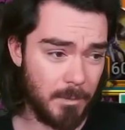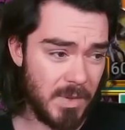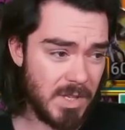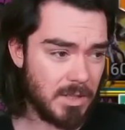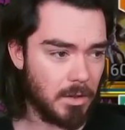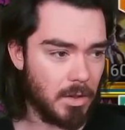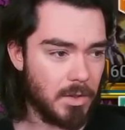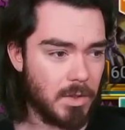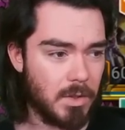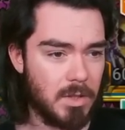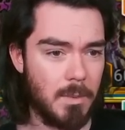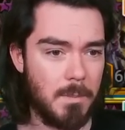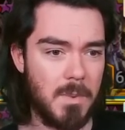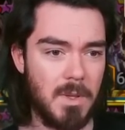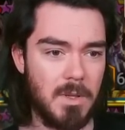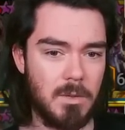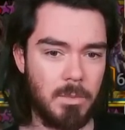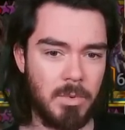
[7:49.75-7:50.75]
This is also
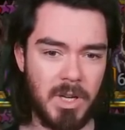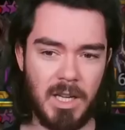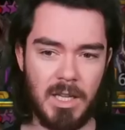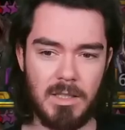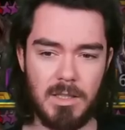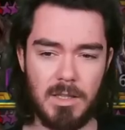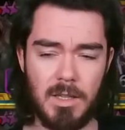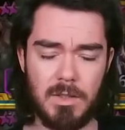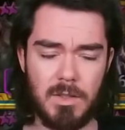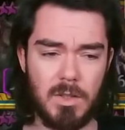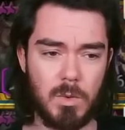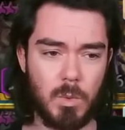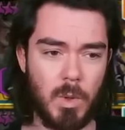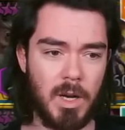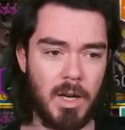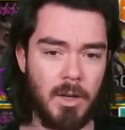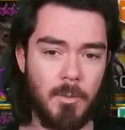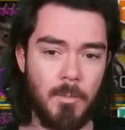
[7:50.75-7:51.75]
something to bring into this as
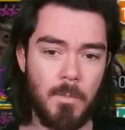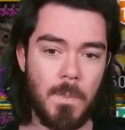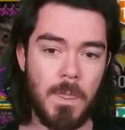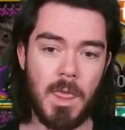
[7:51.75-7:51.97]
well.